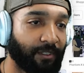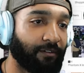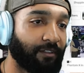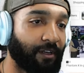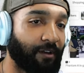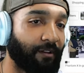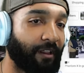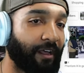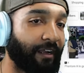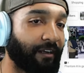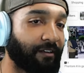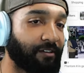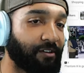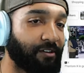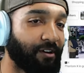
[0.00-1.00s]
So like,
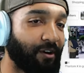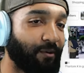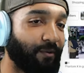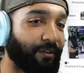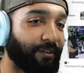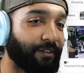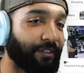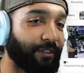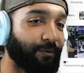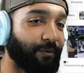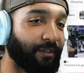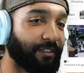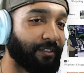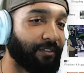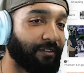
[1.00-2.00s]
you don't really
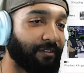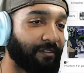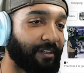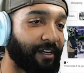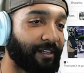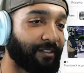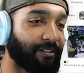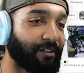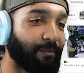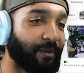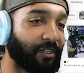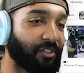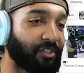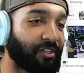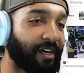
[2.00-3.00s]
want to take so
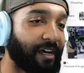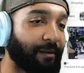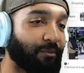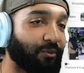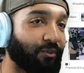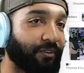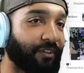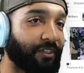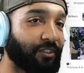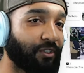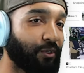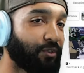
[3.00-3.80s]
much time doing this.